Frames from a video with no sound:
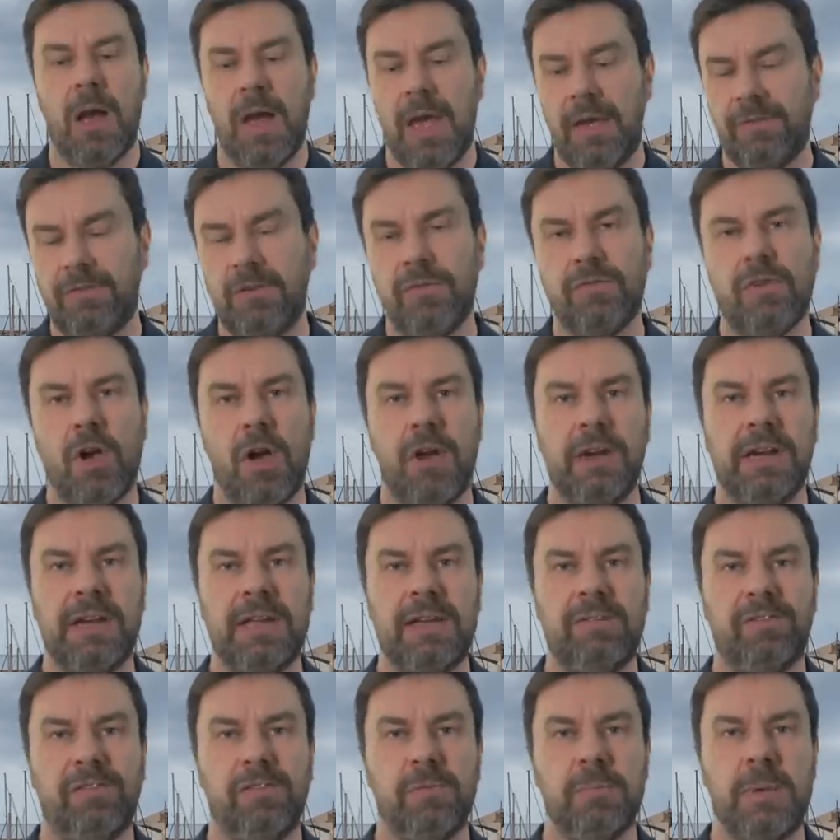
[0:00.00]
If you've got any
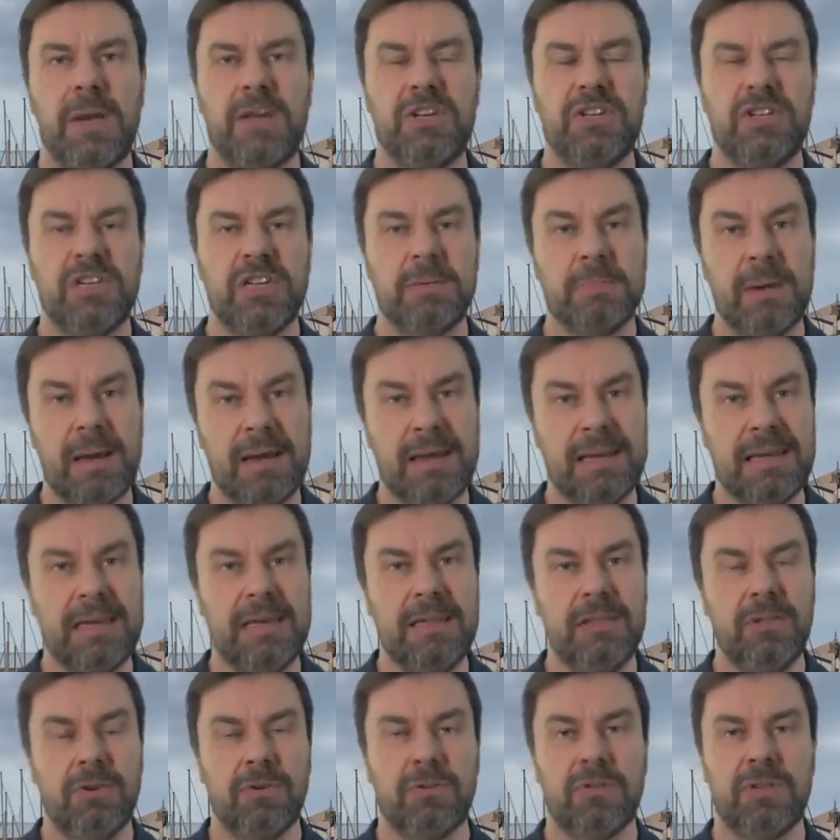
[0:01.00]
information about
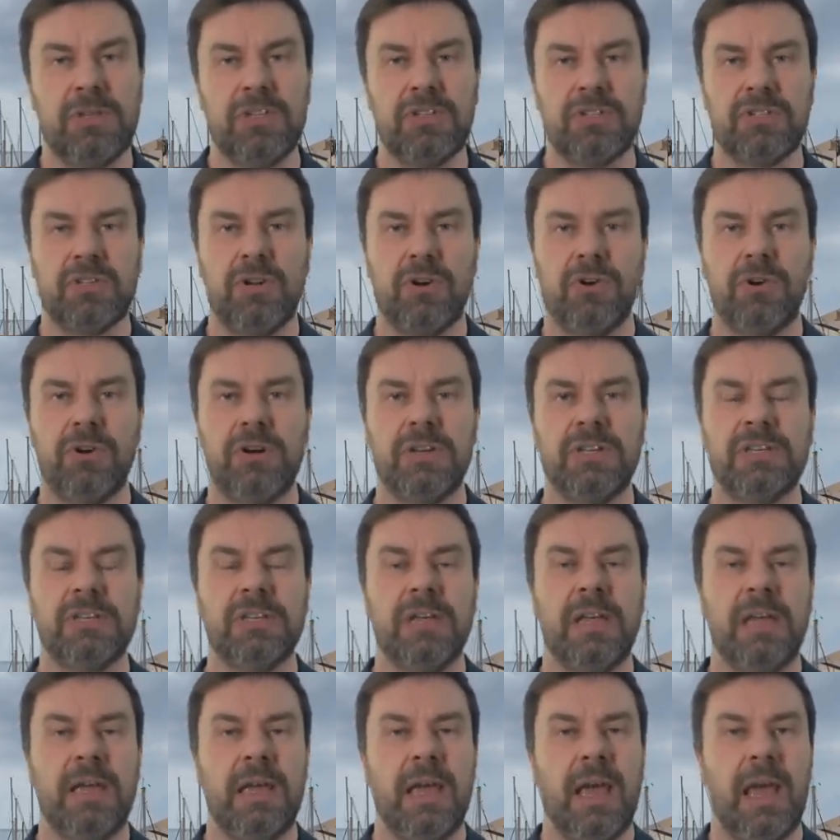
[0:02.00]
either of these stories
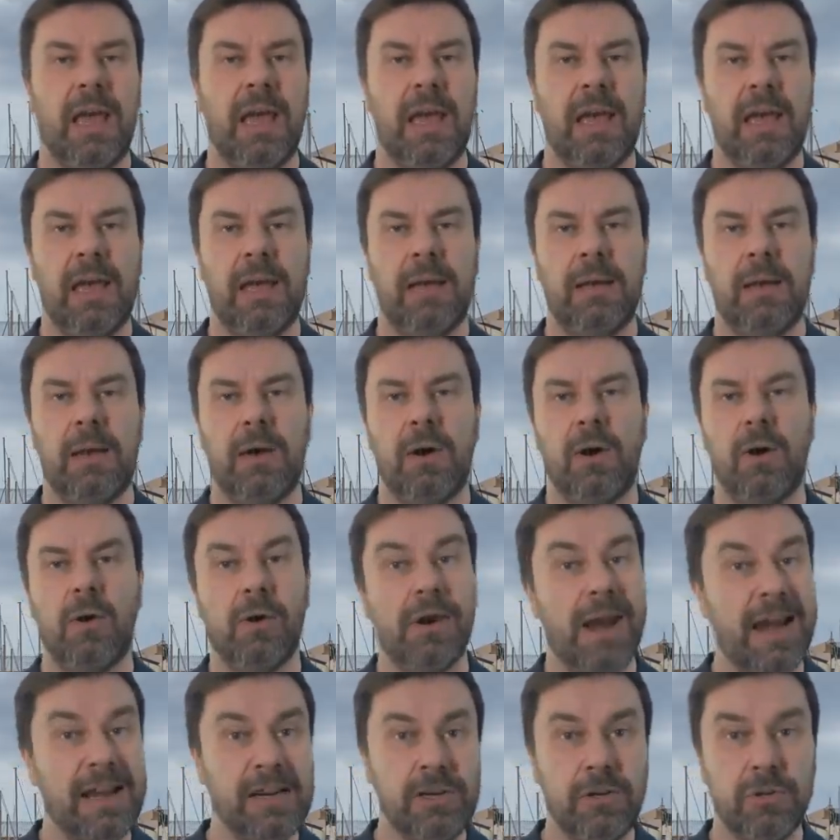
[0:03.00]

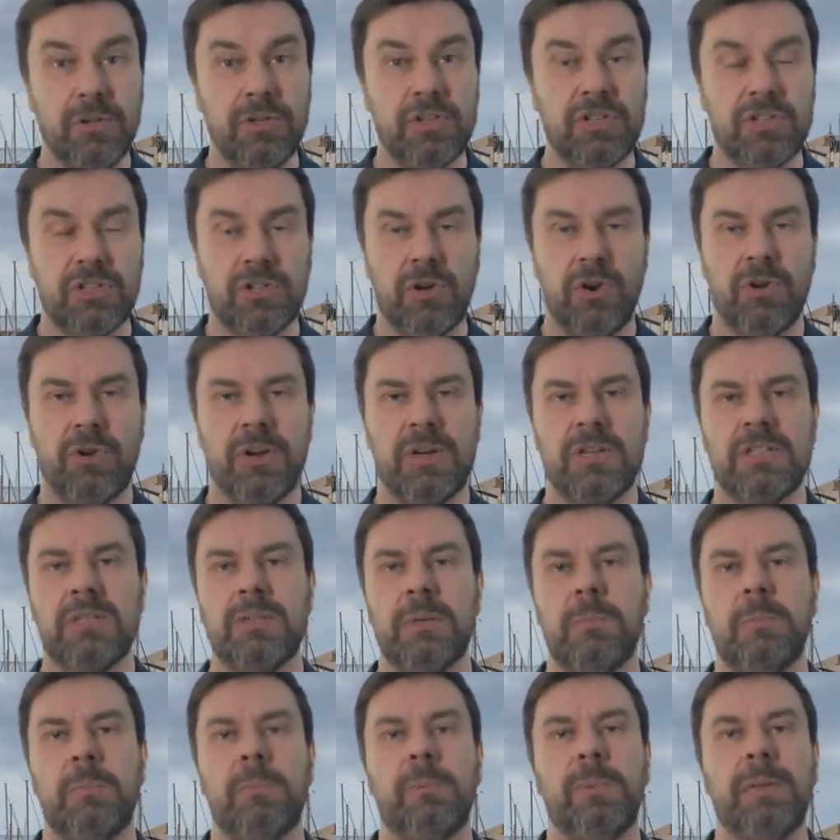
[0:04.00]
or any other
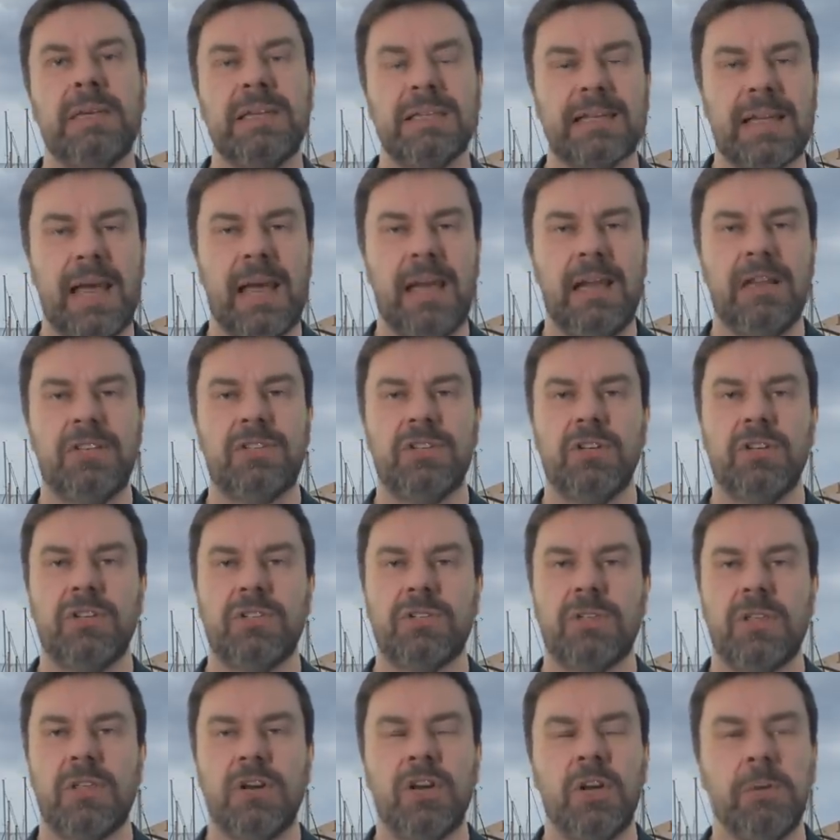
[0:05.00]
stories, please get in
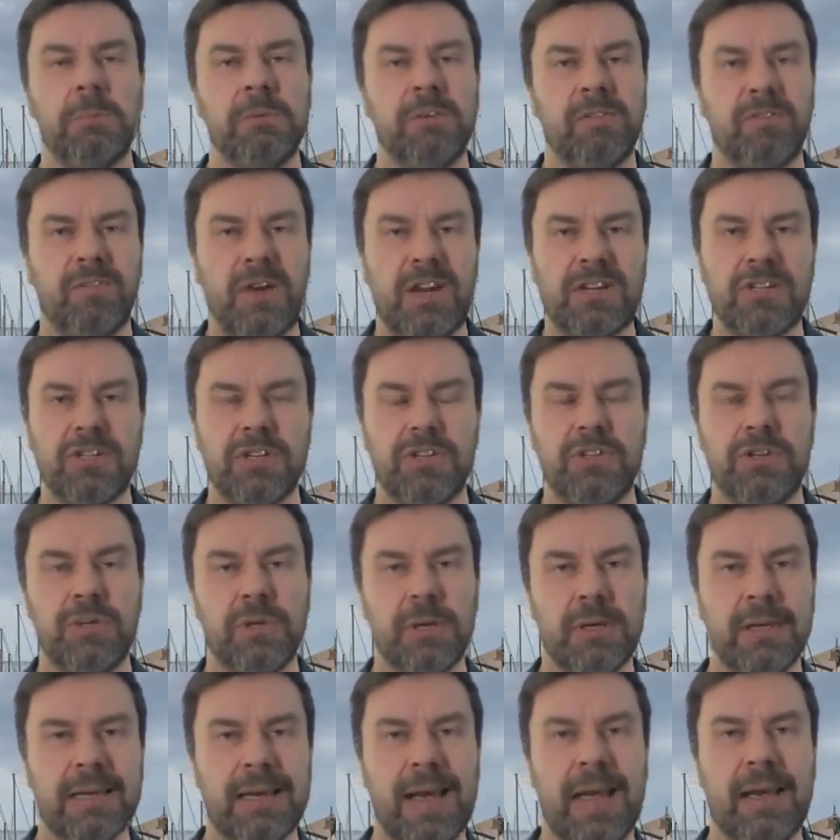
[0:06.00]
touch the normal fashion. You
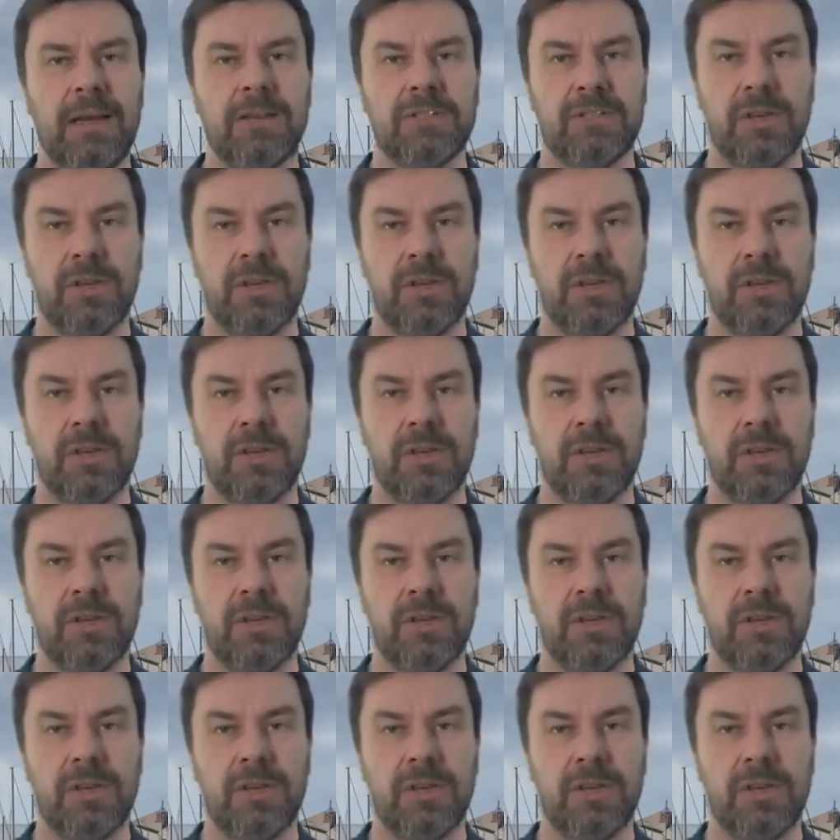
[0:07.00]
can get us